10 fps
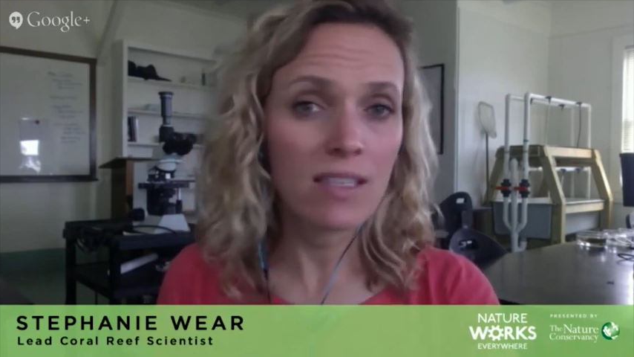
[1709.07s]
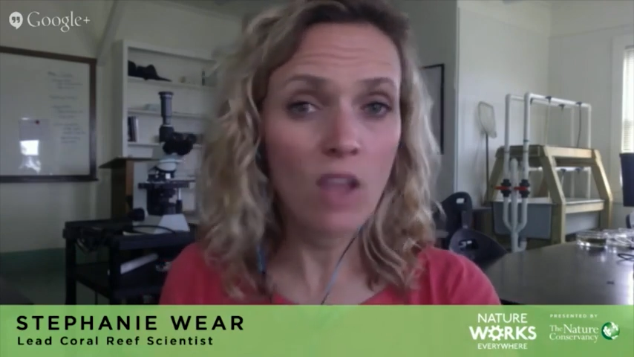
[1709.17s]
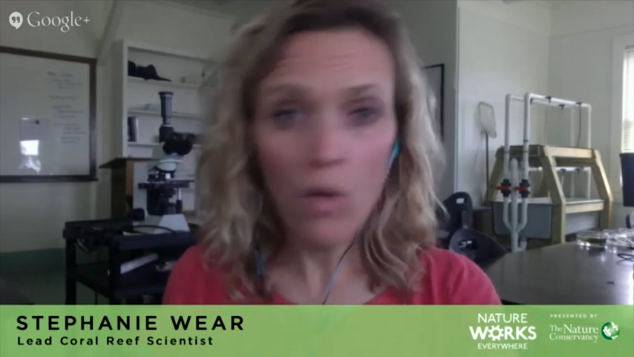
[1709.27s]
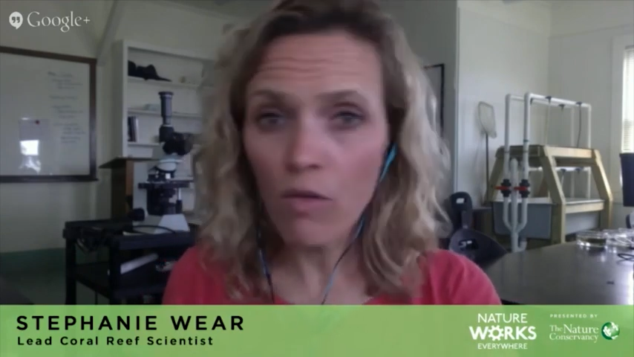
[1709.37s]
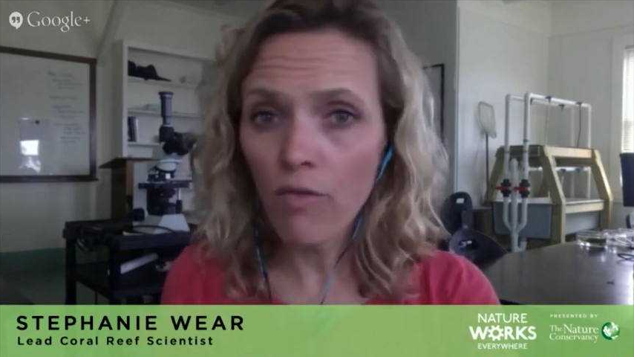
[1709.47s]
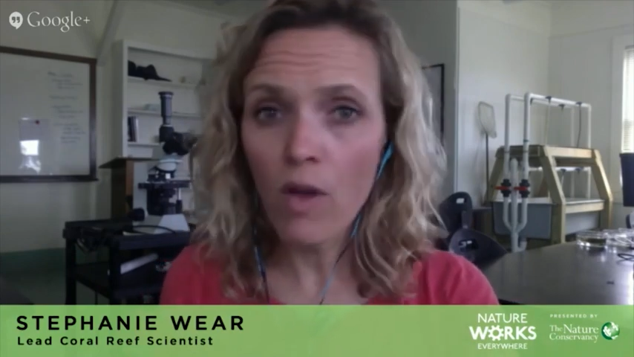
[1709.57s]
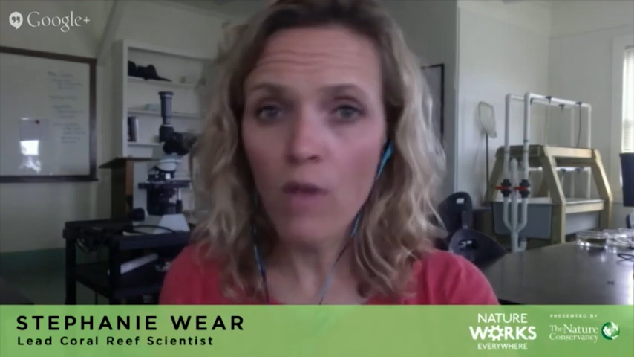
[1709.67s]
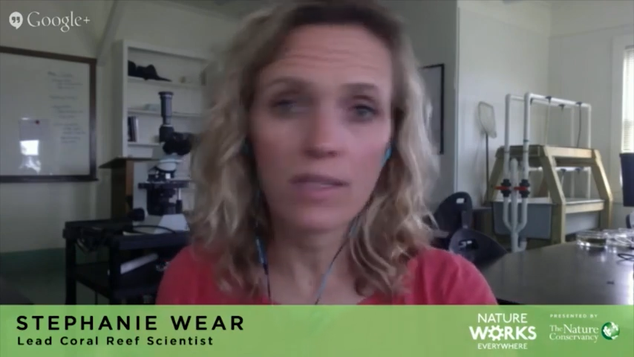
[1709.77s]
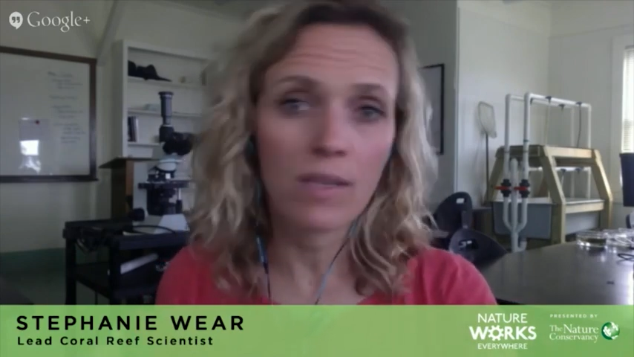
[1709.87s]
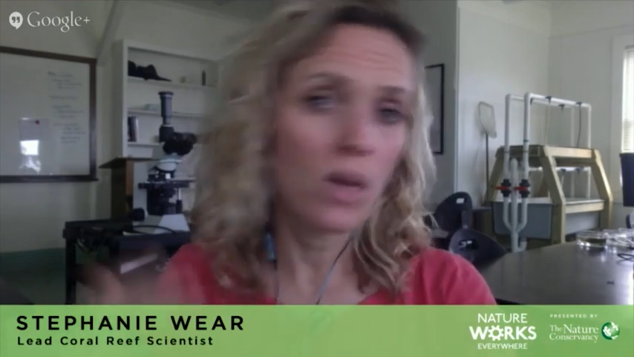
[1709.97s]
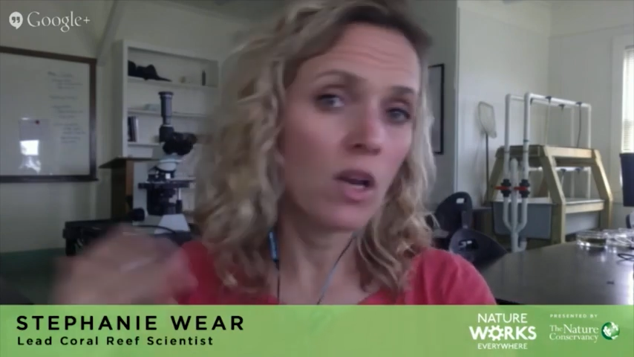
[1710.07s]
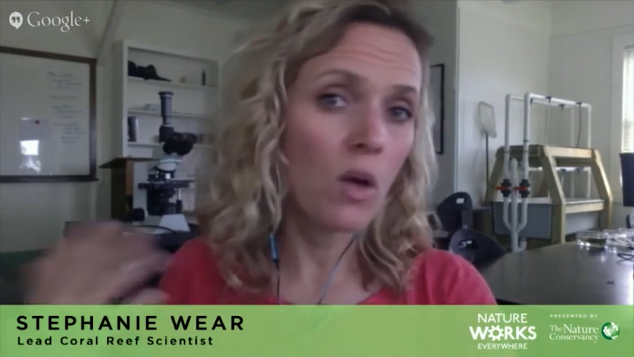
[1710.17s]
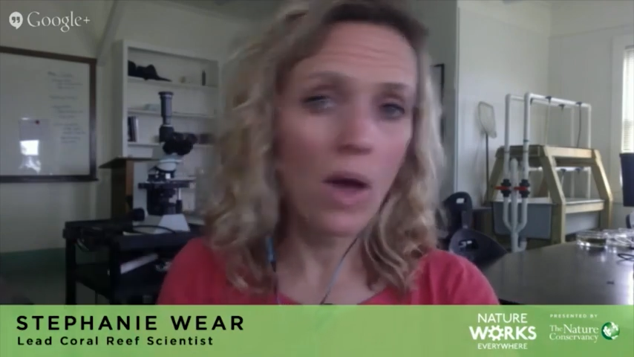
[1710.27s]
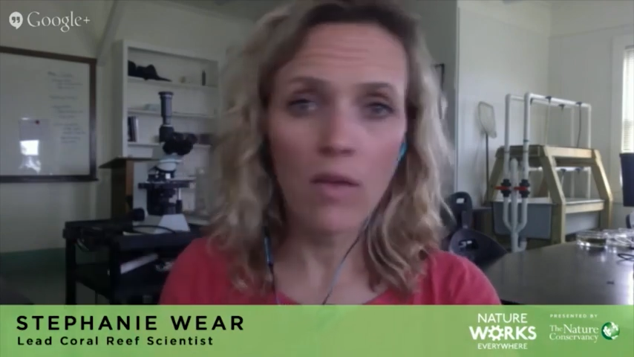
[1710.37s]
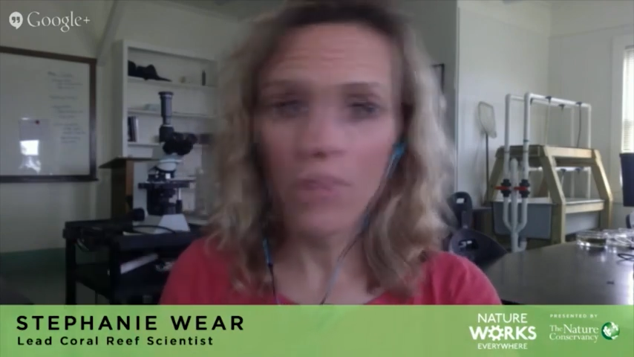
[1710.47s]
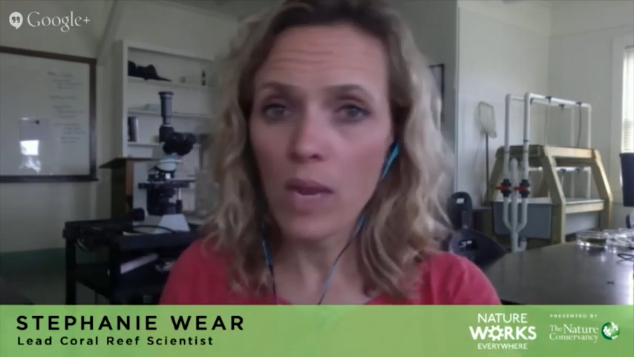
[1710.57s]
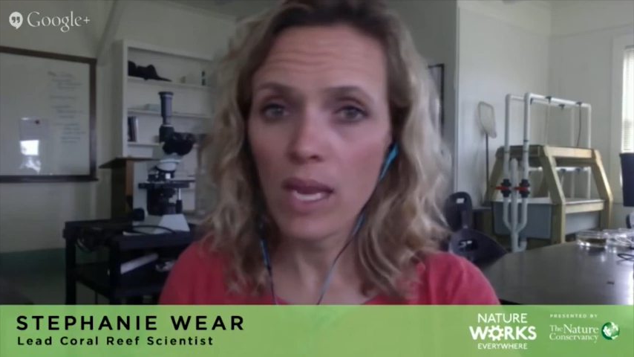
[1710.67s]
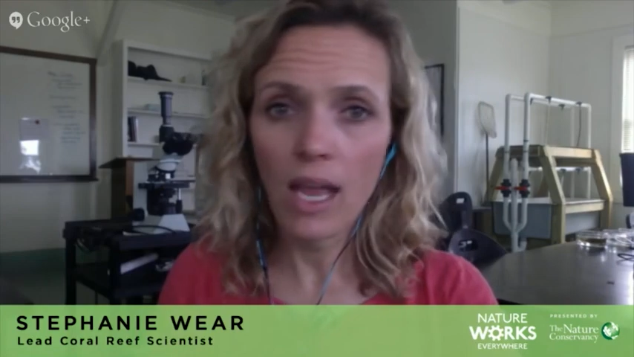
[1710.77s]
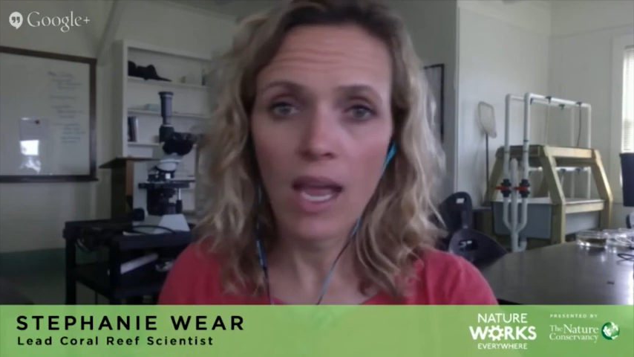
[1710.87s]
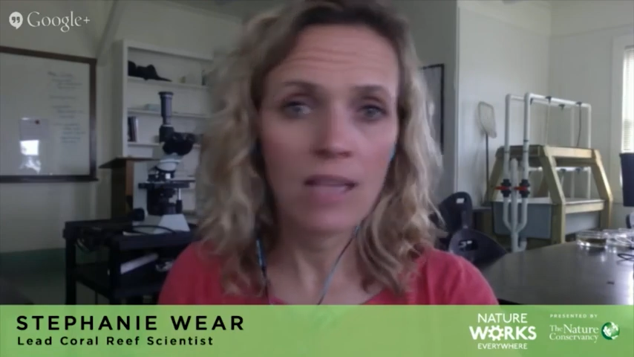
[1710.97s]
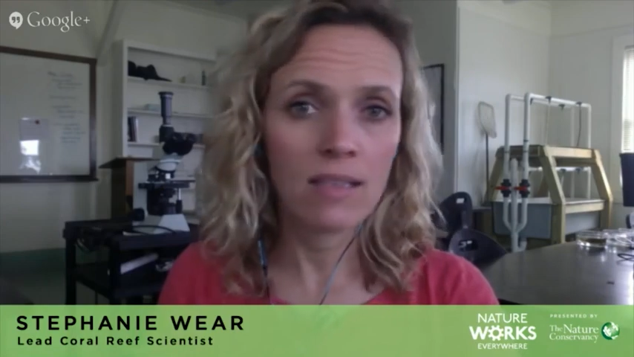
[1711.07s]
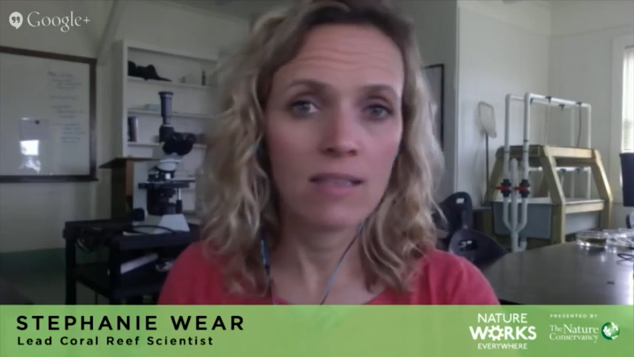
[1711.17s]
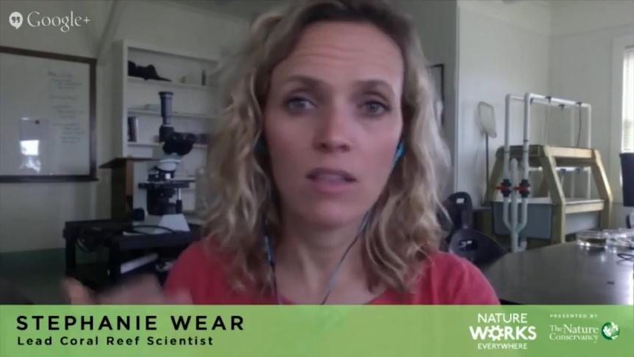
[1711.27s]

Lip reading: local folks that want to go out on the weekends,